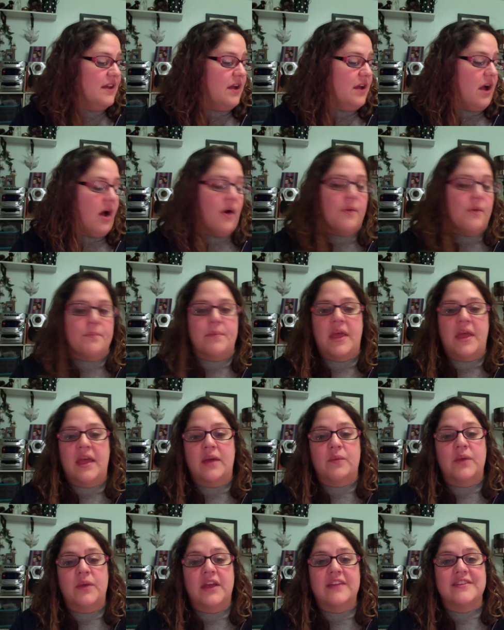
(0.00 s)

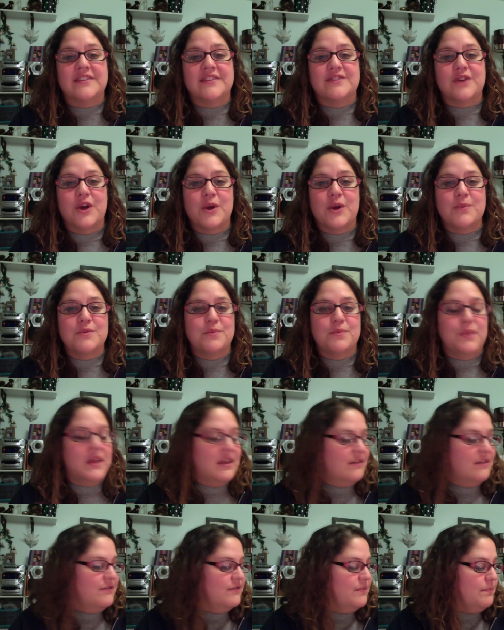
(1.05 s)
man, we had this herbed
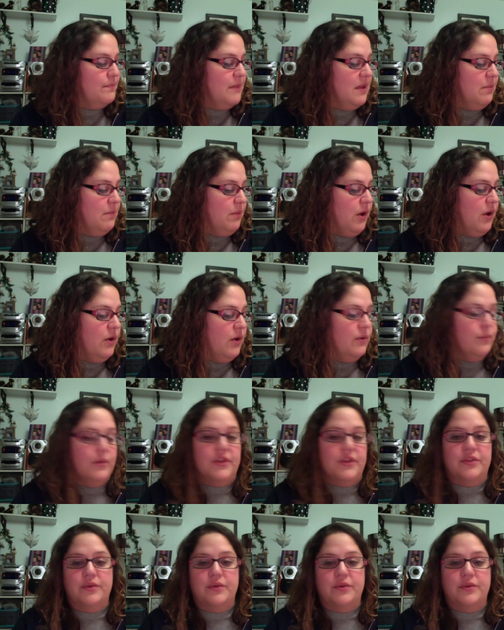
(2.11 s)
beef meatball with